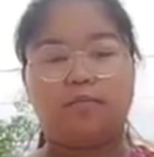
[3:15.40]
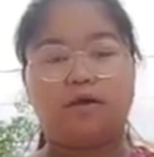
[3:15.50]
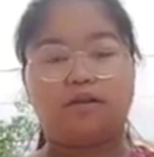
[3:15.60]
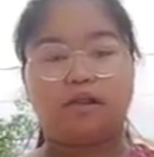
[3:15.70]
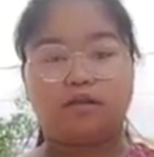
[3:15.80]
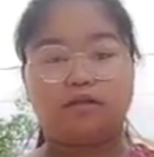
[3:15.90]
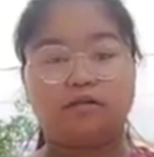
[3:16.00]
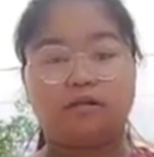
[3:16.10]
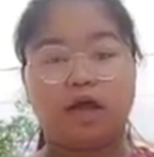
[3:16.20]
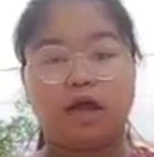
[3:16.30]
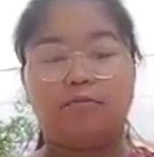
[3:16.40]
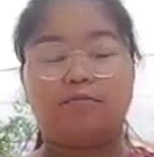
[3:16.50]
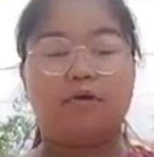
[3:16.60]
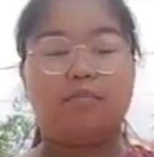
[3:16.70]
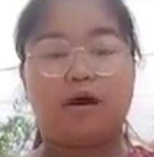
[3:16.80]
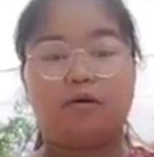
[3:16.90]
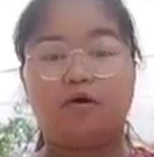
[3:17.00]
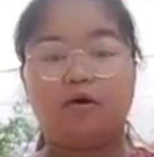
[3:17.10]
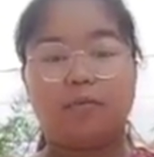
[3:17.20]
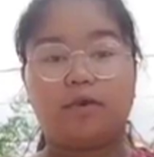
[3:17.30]
But then, my mom
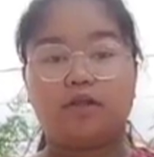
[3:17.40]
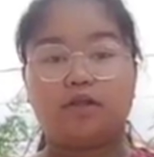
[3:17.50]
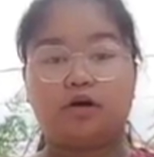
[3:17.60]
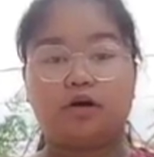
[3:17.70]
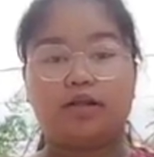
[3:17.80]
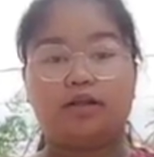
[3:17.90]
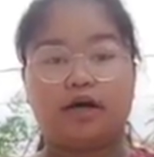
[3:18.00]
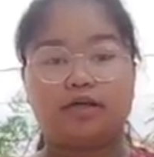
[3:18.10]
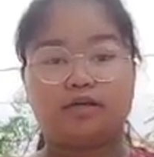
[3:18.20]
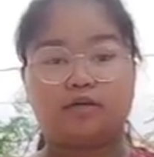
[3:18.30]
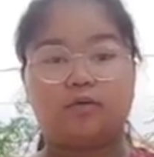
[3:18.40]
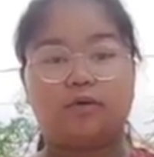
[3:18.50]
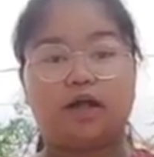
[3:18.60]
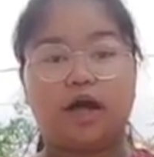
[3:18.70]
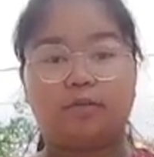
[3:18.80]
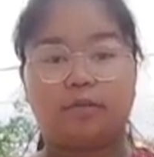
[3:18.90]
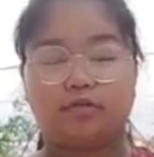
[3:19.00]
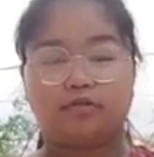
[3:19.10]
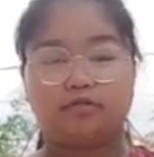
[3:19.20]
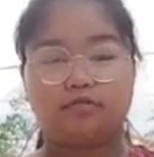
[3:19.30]
opened the door and asked what
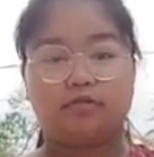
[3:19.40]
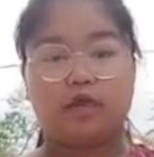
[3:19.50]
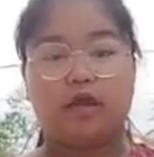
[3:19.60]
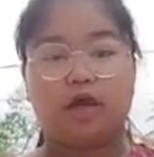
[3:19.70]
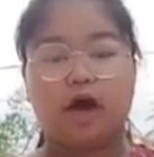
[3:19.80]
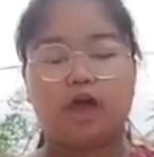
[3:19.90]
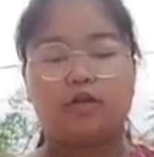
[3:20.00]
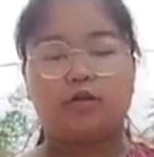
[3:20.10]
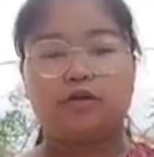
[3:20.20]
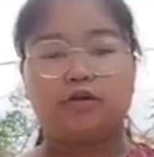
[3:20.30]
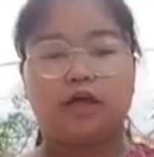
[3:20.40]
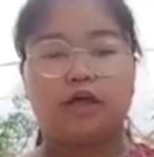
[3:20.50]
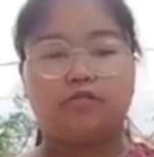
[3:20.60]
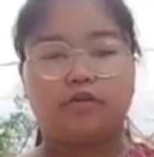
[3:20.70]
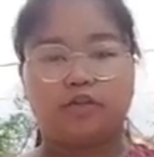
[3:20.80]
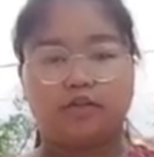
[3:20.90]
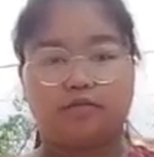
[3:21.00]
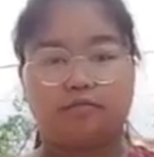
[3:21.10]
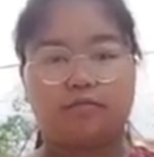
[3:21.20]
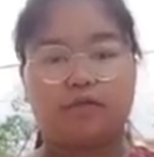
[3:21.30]
happened. I told her everything.
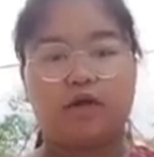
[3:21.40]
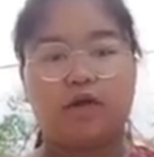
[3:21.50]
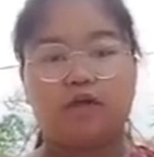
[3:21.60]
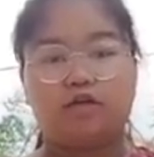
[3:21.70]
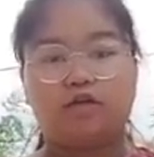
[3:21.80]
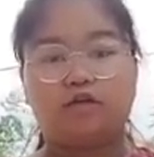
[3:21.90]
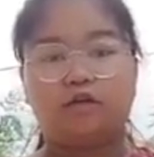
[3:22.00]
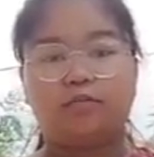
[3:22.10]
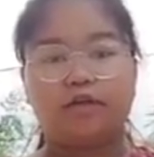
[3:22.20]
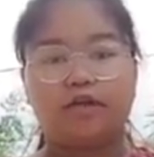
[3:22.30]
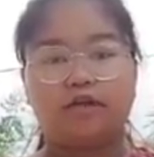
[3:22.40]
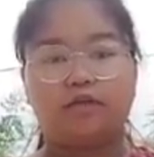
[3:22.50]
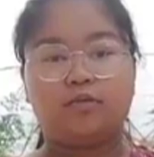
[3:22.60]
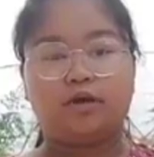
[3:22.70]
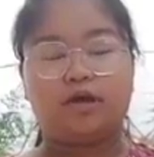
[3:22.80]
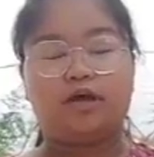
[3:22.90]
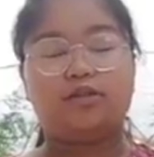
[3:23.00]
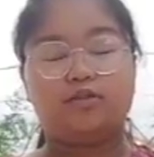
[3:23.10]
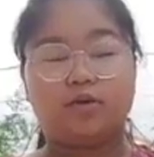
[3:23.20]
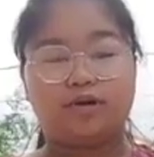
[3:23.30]
She told me that it
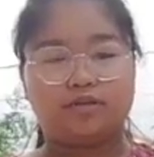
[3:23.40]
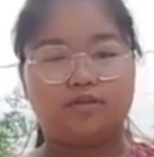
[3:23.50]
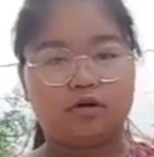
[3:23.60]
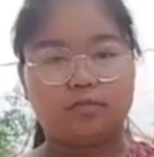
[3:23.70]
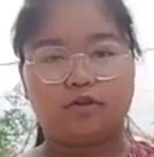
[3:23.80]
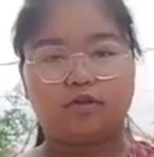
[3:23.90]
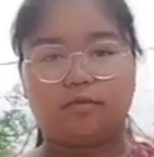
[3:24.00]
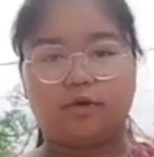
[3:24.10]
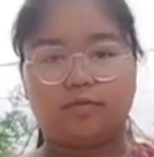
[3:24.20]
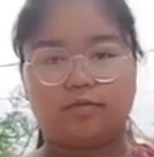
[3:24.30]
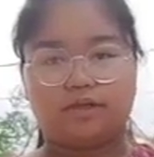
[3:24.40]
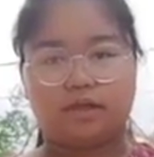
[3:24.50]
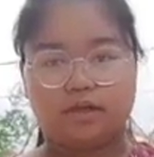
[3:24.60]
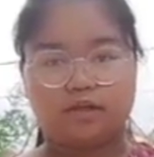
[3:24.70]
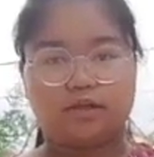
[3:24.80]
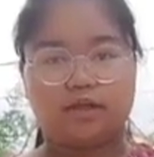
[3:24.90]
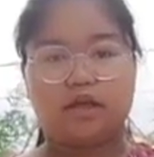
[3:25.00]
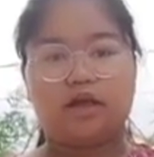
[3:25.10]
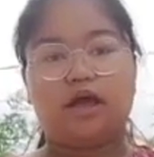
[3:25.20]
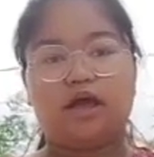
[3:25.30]
was normal to make mistakes
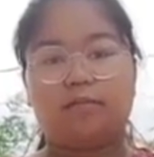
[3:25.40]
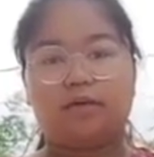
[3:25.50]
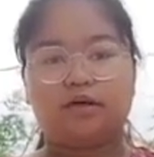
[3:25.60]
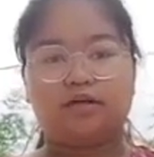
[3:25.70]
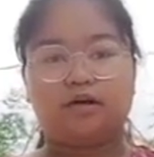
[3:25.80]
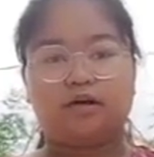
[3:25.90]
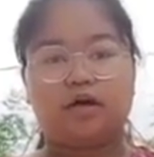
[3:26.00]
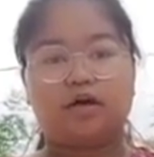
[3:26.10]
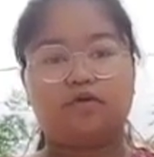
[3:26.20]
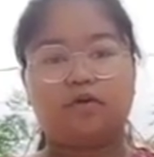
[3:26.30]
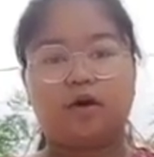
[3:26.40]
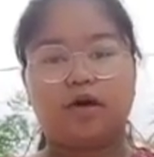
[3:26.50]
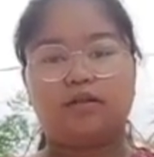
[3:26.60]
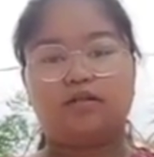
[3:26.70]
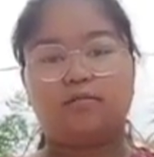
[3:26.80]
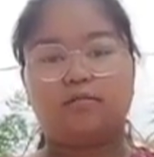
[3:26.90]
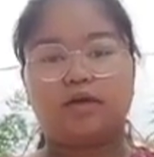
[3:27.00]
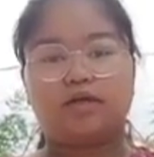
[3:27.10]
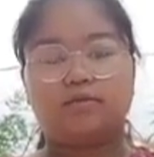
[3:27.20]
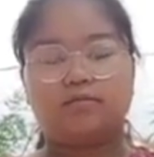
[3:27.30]
because everyone
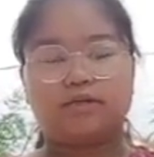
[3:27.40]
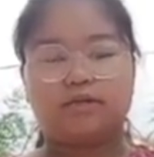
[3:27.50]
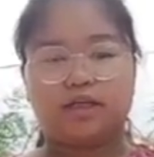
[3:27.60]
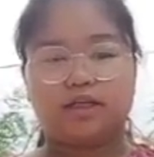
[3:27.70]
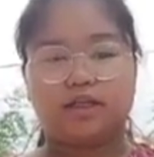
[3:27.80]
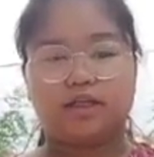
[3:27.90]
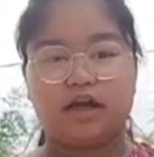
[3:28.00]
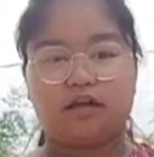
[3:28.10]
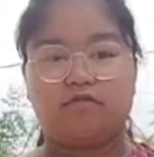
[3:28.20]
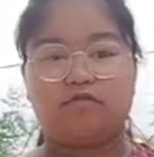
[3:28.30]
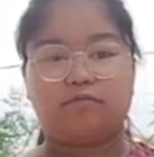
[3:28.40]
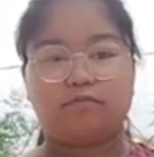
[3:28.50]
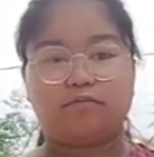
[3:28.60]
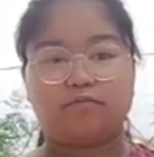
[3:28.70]
makes mistakes in life.